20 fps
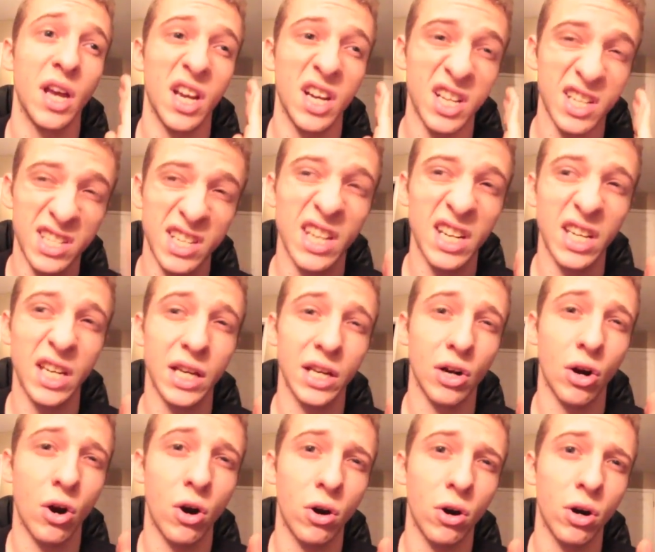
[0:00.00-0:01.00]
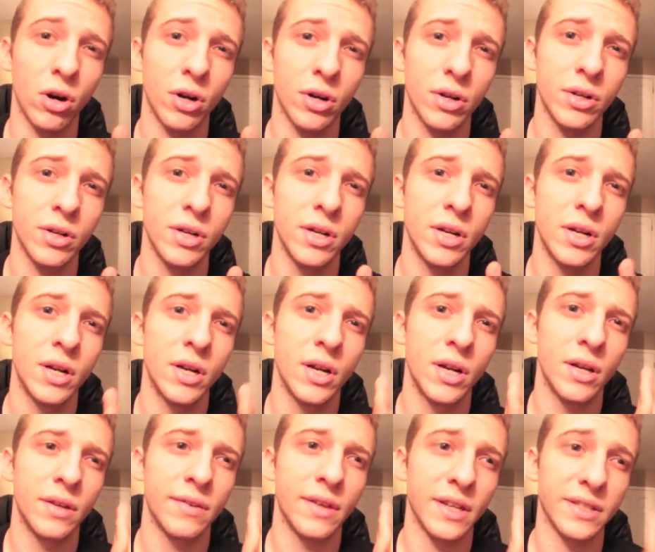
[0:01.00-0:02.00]
and it's hitting it hard,
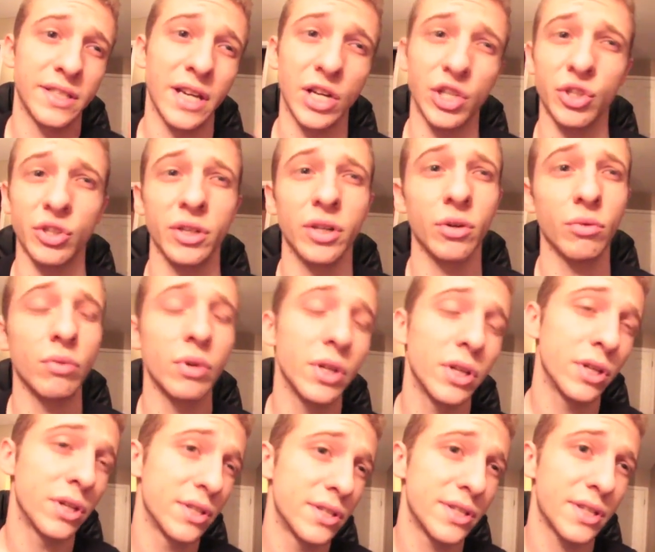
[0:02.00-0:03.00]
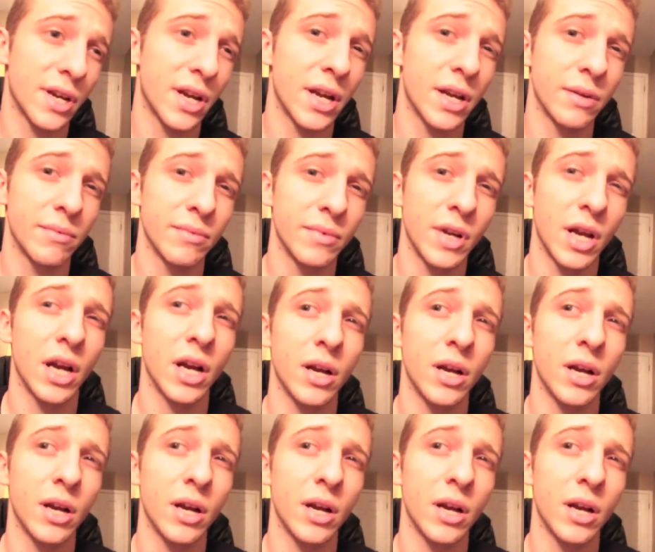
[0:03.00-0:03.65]
that's actually a really good sign.